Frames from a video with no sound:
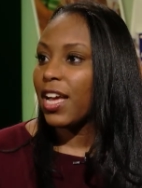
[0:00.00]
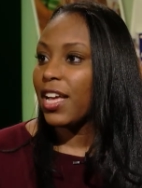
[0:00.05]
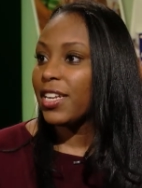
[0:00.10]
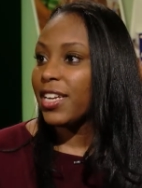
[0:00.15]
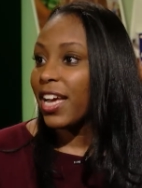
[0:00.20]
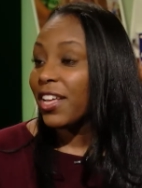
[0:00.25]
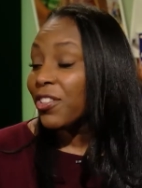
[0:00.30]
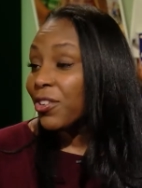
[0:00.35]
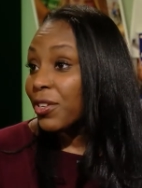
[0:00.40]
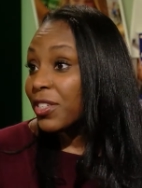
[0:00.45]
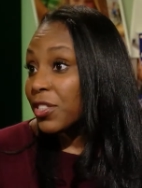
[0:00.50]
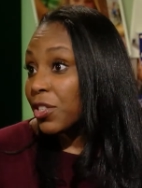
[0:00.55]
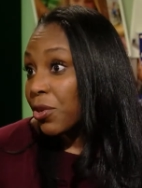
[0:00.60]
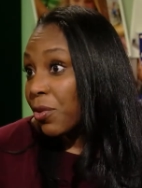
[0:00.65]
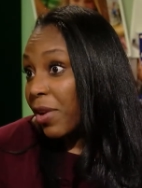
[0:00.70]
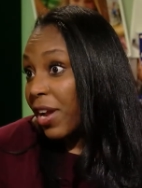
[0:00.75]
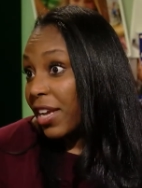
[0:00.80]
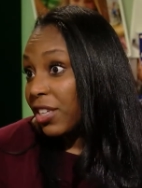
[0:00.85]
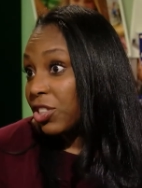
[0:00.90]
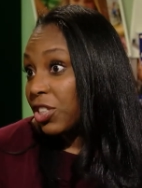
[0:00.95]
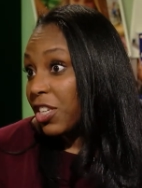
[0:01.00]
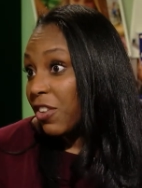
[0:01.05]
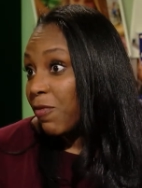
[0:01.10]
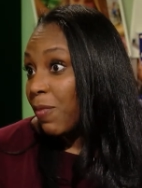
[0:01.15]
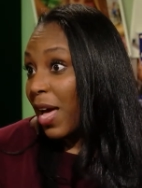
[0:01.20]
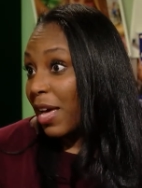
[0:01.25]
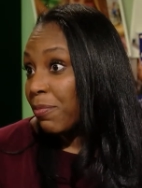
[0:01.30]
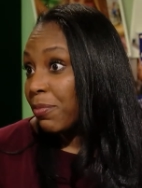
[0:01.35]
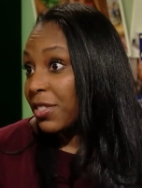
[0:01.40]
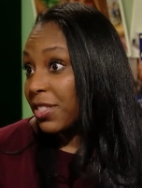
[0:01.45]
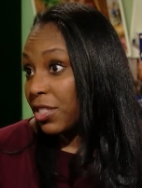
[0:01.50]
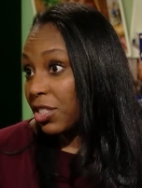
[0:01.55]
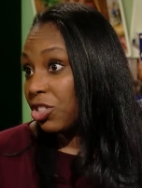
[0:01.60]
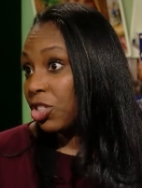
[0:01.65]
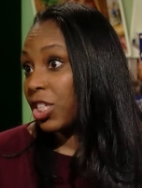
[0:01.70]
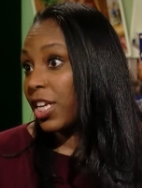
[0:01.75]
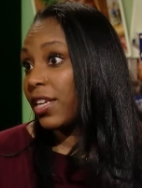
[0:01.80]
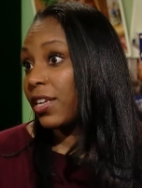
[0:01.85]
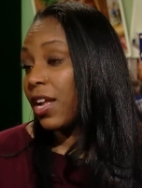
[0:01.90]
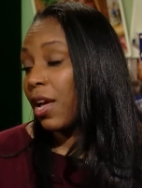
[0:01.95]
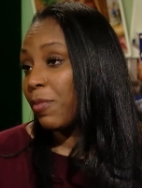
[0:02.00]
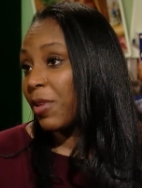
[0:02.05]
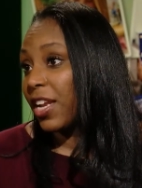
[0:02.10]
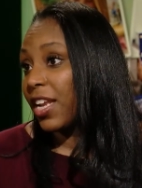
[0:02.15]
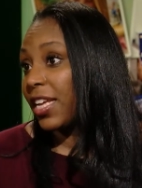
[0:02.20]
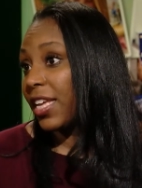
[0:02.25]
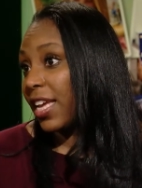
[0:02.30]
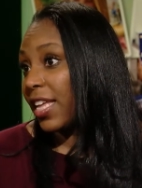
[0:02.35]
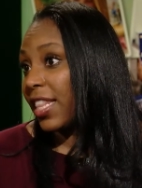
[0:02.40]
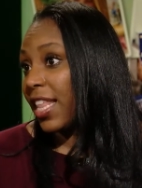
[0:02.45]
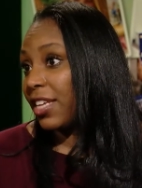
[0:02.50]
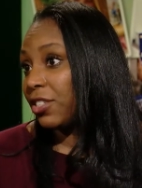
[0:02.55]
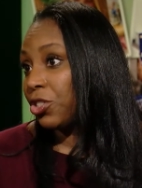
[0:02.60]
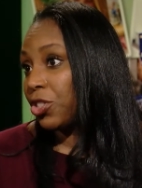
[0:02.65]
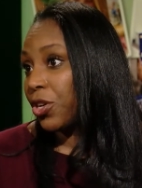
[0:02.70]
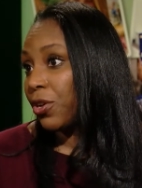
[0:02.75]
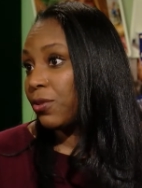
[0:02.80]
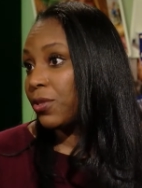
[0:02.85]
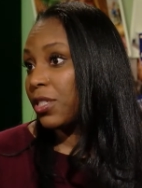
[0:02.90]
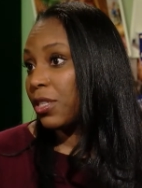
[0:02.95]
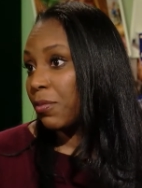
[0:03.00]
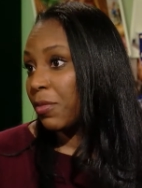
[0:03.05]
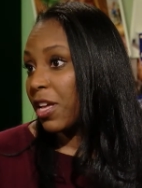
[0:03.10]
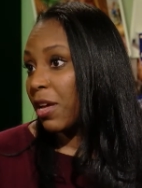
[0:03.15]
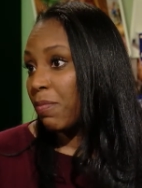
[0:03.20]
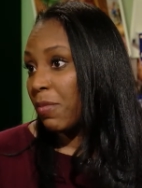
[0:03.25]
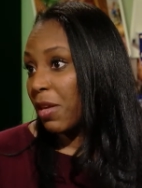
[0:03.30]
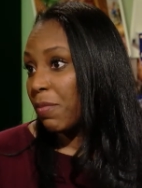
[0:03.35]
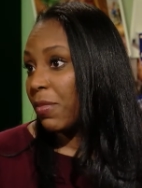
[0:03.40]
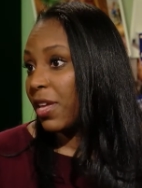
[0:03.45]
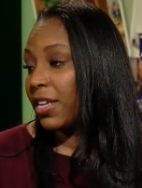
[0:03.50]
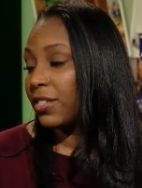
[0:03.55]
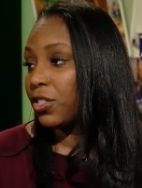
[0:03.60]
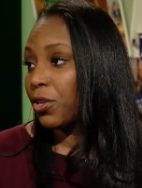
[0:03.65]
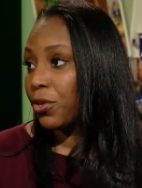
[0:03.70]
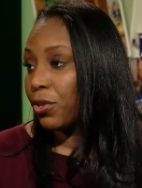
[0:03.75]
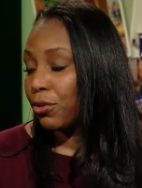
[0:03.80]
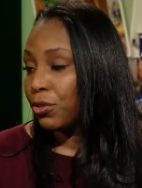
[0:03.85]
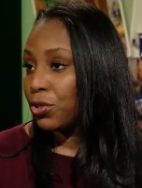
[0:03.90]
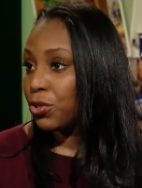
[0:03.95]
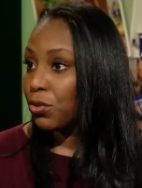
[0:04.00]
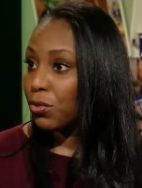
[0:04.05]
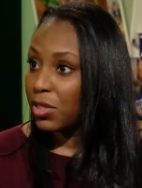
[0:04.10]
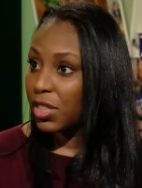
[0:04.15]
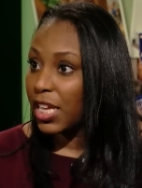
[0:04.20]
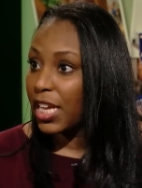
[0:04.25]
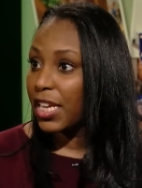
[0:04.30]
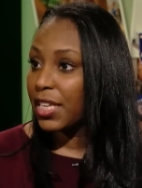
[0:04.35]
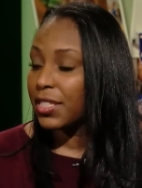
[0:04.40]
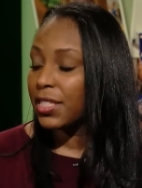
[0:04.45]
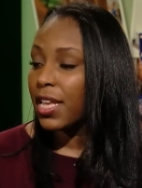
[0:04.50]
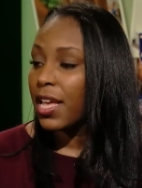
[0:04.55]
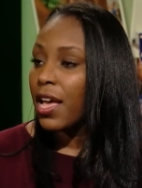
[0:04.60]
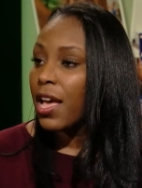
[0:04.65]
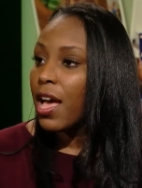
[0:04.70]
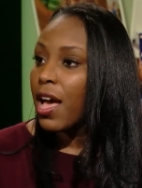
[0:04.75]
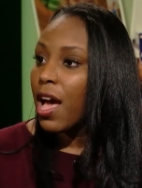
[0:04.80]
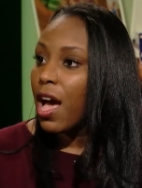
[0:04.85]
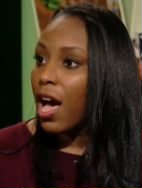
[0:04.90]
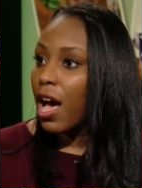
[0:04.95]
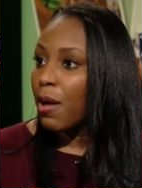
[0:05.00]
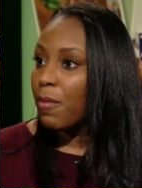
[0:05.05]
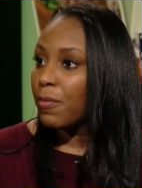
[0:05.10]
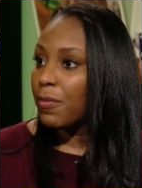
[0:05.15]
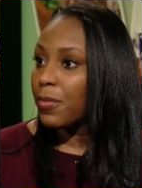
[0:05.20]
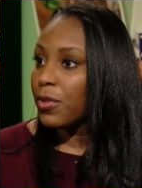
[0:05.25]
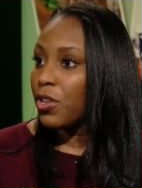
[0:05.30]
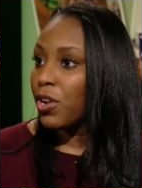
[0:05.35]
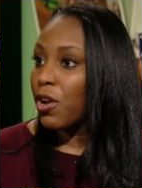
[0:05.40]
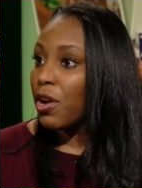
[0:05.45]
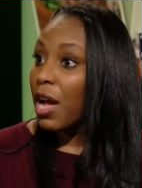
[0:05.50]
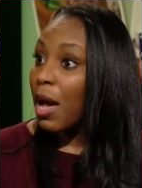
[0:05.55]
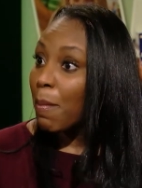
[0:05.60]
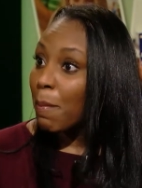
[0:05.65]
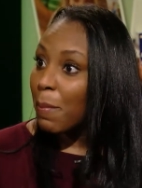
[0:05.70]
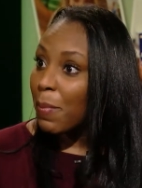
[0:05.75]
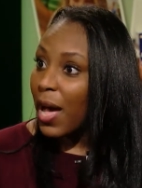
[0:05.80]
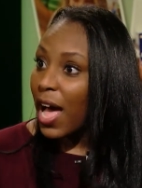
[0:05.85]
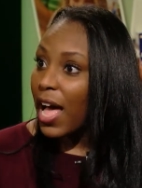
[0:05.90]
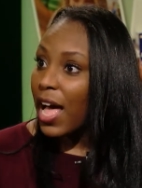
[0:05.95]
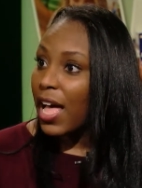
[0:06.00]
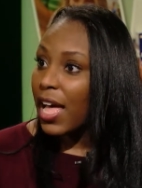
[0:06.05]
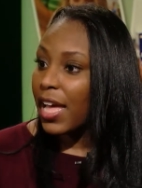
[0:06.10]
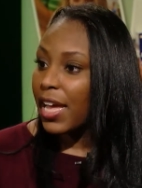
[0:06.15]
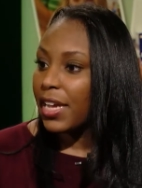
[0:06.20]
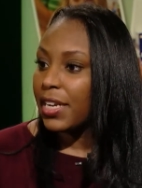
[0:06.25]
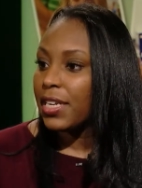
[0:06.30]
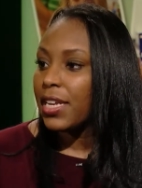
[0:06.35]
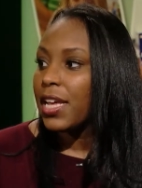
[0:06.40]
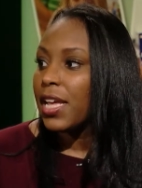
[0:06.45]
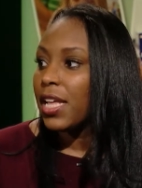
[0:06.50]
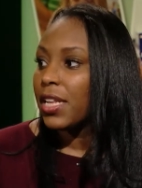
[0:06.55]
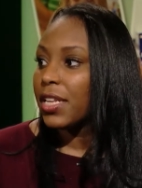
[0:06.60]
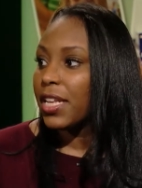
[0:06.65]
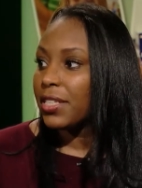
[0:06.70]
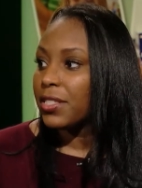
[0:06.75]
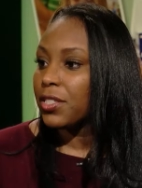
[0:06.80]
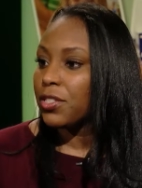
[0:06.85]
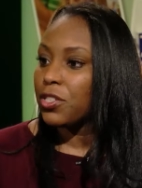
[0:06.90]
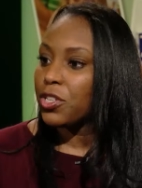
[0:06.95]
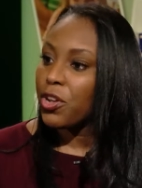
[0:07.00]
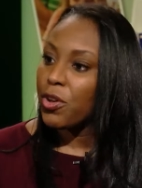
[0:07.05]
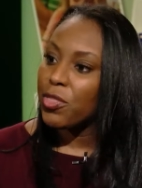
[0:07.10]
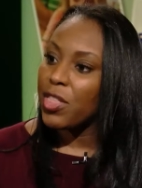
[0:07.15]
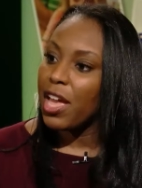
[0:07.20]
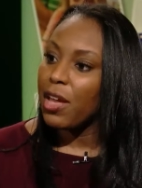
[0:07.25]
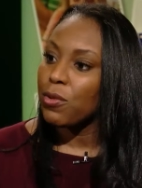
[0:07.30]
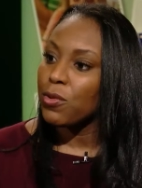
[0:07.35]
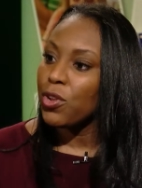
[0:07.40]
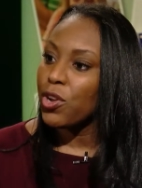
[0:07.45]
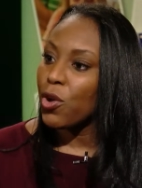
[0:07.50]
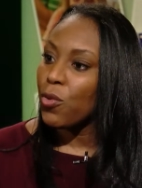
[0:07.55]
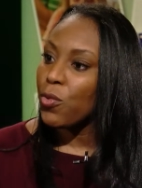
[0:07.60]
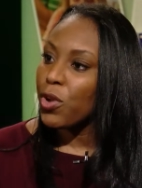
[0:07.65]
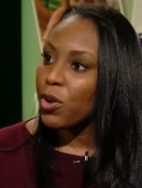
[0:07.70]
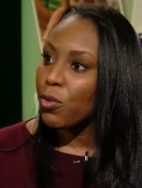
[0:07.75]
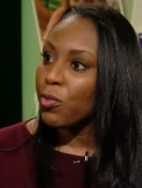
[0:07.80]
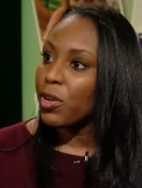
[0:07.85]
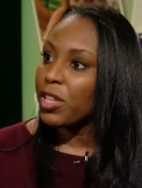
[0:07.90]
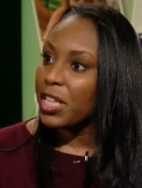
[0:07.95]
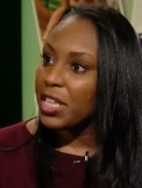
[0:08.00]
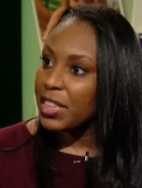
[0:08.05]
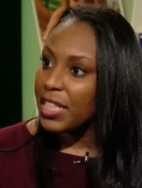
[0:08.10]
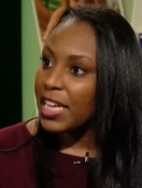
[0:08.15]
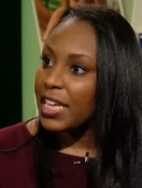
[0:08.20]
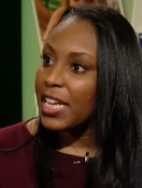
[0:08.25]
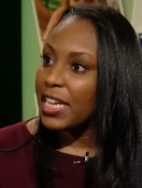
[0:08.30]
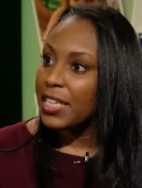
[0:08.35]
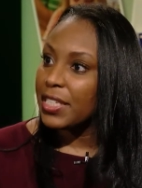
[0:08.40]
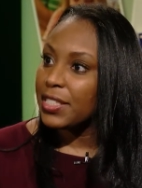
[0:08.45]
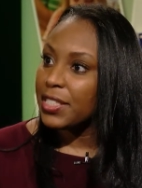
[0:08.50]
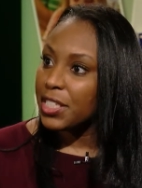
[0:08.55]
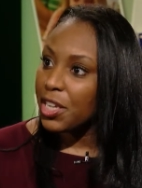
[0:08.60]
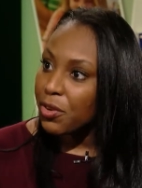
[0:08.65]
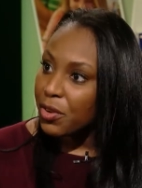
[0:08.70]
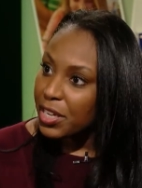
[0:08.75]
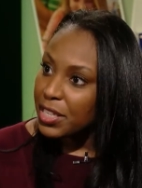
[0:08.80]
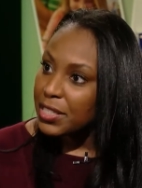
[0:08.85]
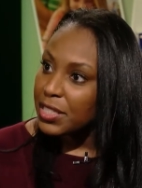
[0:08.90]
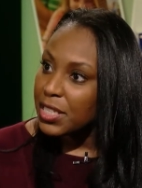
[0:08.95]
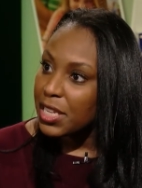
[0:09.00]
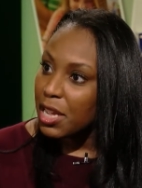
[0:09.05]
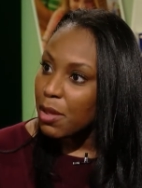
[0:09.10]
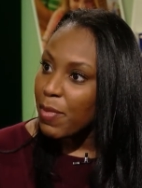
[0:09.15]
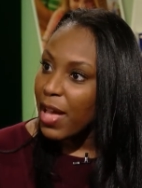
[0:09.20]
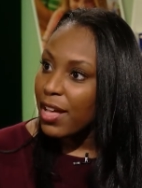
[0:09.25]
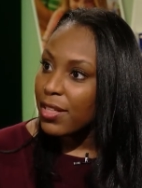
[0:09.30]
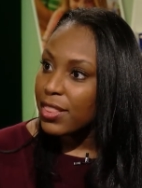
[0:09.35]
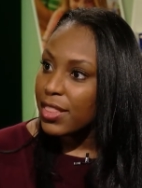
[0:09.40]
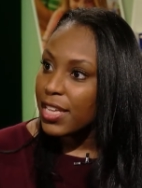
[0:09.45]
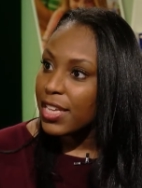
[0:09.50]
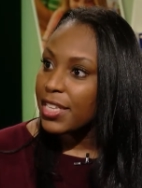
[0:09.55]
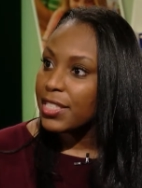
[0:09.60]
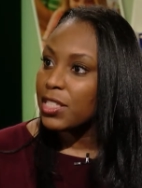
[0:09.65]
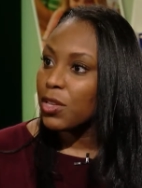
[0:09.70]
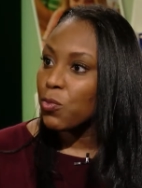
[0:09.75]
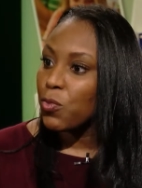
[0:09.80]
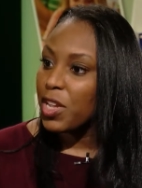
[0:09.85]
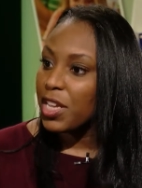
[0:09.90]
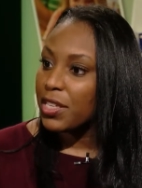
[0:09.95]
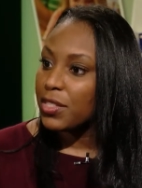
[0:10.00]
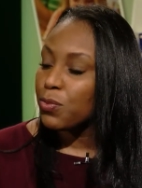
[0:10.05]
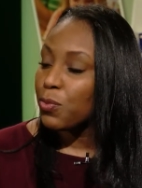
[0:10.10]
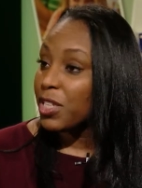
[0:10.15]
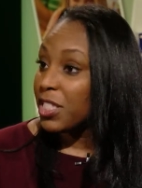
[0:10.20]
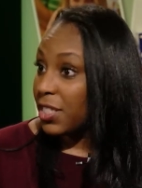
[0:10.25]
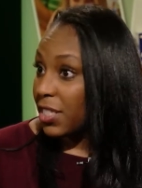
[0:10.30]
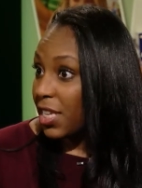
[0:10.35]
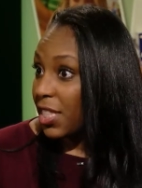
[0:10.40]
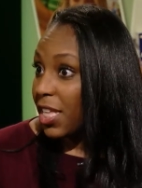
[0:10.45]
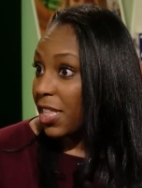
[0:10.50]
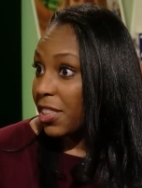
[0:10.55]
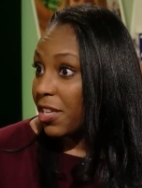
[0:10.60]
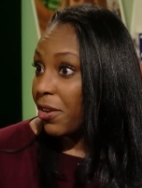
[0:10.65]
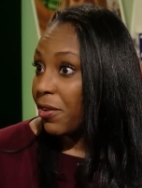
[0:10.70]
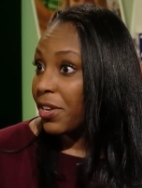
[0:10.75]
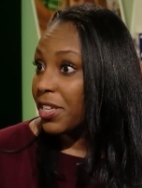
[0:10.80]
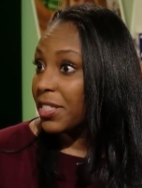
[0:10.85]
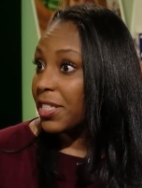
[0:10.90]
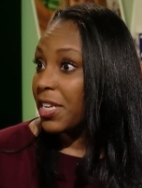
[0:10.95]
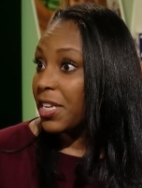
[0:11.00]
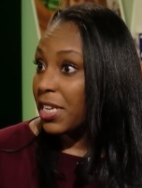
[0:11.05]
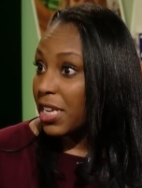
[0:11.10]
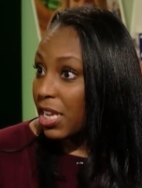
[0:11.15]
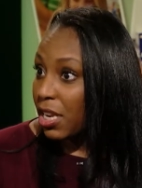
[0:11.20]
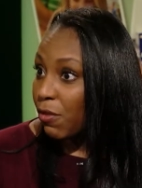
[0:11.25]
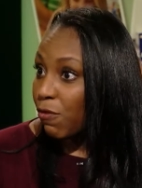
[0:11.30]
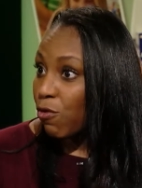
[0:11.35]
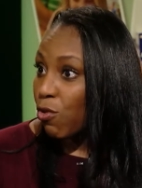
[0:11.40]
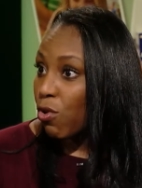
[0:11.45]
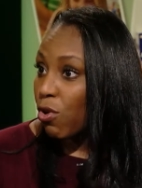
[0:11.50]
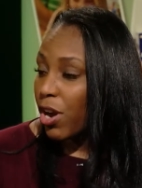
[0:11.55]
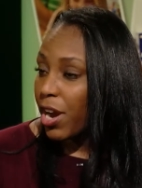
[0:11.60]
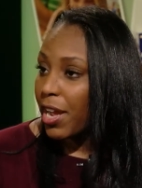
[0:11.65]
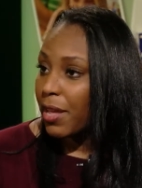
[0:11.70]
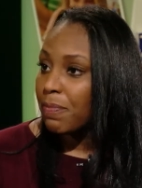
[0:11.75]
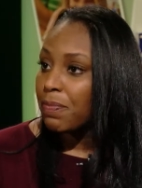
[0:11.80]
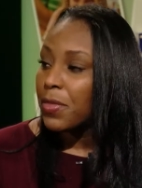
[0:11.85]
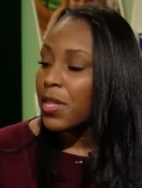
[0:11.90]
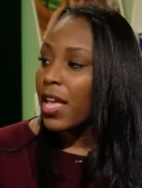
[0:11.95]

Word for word: Another is the creation of my position. I mean, again, that shows some commitment. So those two things, um, you know, combined lets us know that, you know, we're really thinking seriously about this and we, we see that there is a need for it